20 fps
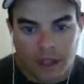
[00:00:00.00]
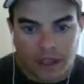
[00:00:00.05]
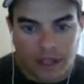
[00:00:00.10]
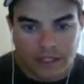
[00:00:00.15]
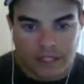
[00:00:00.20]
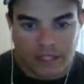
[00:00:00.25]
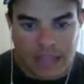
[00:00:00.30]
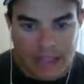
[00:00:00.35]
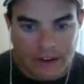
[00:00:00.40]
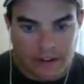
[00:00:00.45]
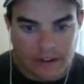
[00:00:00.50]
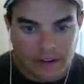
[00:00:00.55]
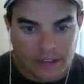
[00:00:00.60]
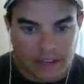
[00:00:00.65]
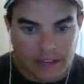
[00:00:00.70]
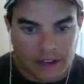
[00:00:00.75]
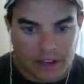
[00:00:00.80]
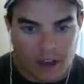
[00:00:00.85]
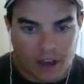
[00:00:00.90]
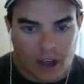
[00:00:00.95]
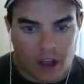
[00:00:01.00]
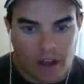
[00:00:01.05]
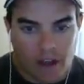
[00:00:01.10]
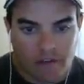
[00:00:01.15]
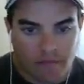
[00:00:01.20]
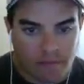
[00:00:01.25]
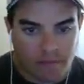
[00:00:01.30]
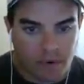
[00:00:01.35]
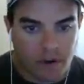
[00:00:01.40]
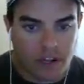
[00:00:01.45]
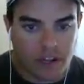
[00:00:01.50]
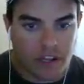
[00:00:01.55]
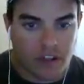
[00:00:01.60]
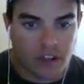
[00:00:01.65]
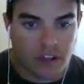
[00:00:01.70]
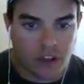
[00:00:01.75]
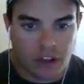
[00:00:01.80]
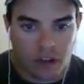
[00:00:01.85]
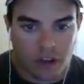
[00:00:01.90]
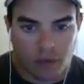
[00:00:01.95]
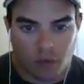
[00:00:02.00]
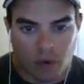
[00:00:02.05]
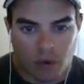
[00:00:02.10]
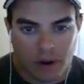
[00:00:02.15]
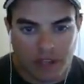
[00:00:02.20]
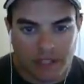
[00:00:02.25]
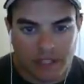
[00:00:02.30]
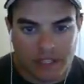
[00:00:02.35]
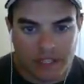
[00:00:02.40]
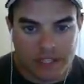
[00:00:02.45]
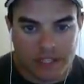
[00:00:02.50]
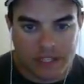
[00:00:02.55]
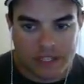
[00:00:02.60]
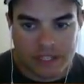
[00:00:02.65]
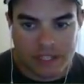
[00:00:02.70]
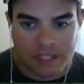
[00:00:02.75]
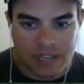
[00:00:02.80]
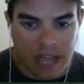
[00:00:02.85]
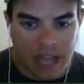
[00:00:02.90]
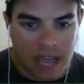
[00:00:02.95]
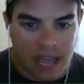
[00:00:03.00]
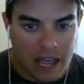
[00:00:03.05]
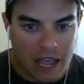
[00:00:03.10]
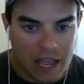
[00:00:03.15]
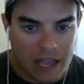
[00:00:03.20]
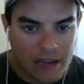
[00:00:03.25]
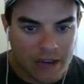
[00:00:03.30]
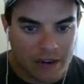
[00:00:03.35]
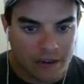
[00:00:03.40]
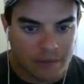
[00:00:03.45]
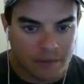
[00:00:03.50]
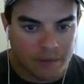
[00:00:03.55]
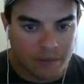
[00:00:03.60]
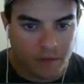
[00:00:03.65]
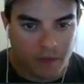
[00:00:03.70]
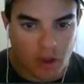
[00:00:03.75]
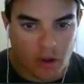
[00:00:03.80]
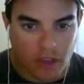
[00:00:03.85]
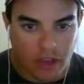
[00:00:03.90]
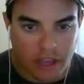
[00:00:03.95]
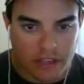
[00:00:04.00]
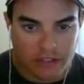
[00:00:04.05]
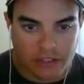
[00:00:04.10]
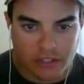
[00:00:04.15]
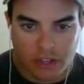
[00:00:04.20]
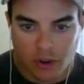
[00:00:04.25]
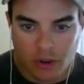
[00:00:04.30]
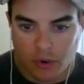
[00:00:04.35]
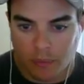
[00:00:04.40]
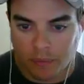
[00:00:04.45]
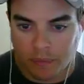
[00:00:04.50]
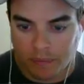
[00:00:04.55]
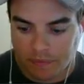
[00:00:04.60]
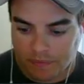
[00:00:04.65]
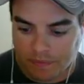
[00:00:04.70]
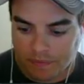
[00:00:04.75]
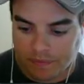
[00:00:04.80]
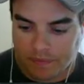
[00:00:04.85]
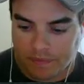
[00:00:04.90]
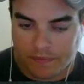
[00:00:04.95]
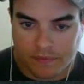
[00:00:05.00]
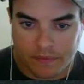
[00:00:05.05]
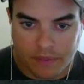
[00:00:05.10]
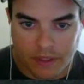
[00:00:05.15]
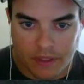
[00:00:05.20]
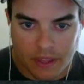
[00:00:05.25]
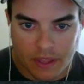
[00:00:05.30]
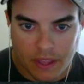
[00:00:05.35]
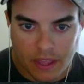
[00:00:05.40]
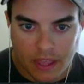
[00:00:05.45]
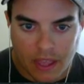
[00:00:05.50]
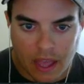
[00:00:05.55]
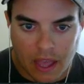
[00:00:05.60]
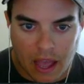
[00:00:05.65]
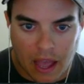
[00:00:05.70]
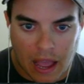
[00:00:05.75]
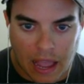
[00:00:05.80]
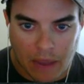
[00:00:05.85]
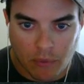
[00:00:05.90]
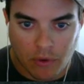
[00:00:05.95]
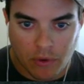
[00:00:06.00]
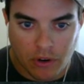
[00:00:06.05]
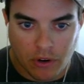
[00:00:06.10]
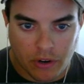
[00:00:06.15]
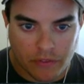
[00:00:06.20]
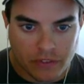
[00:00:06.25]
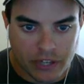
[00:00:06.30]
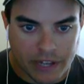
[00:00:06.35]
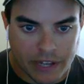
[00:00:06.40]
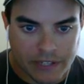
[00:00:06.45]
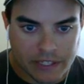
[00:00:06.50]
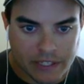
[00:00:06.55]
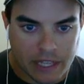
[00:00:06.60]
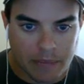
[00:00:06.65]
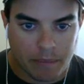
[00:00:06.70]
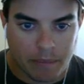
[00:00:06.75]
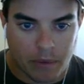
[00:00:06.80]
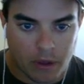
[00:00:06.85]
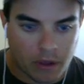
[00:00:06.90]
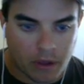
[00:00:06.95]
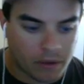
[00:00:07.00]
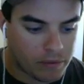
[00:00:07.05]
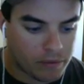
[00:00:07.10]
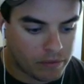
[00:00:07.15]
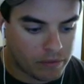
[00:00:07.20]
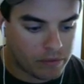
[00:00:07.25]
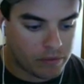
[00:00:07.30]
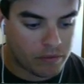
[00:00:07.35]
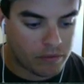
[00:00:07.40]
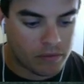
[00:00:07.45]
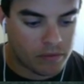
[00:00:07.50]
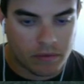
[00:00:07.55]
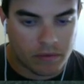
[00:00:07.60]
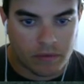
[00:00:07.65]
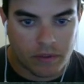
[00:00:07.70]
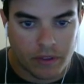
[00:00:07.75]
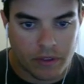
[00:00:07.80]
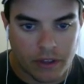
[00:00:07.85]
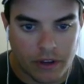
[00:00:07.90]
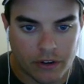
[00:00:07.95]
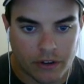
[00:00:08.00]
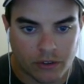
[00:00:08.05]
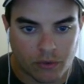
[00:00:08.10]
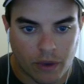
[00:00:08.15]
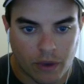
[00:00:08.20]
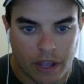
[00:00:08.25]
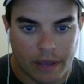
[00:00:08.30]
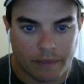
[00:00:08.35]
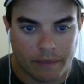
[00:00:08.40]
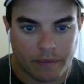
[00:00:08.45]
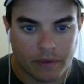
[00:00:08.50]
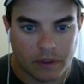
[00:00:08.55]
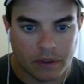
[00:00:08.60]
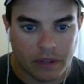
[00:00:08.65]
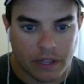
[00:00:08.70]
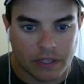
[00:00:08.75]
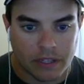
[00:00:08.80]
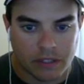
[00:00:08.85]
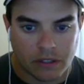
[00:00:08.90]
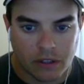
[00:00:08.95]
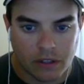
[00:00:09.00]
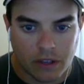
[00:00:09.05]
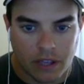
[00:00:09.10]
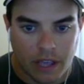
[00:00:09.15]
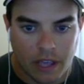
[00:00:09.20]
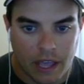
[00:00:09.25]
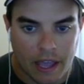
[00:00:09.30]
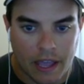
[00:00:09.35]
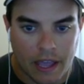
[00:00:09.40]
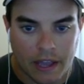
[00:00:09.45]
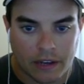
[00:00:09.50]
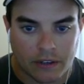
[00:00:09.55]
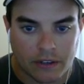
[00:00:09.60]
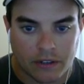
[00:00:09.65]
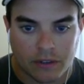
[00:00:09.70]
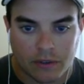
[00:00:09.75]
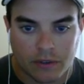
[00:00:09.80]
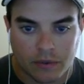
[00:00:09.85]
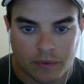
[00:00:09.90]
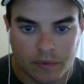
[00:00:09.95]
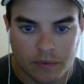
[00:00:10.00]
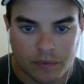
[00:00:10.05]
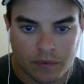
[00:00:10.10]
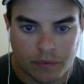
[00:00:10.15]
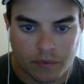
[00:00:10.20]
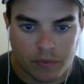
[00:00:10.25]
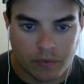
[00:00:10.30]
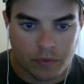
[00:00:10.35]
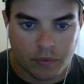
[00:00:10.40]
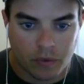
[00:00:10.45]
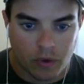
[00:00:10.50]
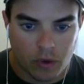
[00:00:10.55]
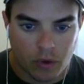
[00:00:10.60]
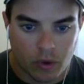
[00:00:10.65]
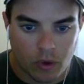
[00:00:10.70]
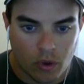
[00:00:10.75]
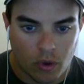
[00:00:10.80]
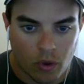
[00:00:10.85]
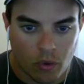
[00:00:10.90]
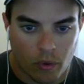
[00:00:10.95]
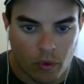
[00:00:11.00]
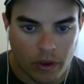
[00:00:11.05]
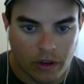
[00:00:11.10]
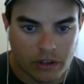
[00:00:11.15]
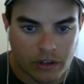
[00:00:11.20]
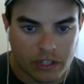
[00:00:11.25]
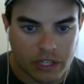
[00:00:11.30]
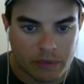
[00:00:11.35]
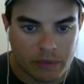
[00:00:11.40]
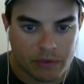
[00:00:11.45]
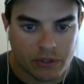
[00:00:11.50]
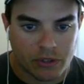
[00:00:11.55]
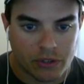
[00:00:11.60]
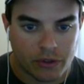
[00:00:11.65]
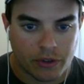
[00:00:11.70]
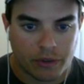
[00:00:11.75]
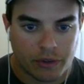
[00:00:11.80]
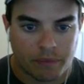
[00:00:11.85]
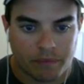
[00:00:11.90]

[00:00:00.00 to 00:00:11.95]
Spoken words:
Diagonal kickoff. Pretty good. Won it to the side. Okay, so I wouldn't have chased that ball. Here's why. Let's look at what your team is doing.